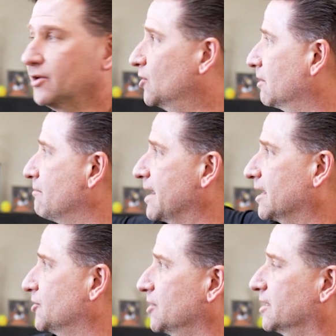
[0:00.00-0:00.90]
You can make
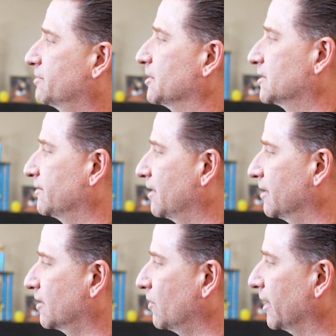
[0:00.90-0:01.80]
adjustments
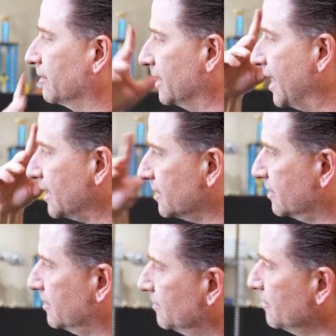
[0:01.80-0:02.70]
very quick.
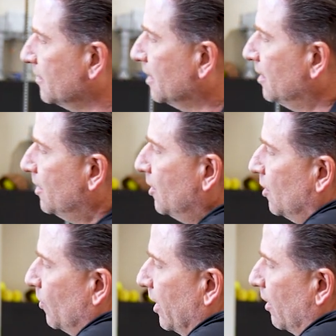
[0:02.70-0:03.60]
Next, we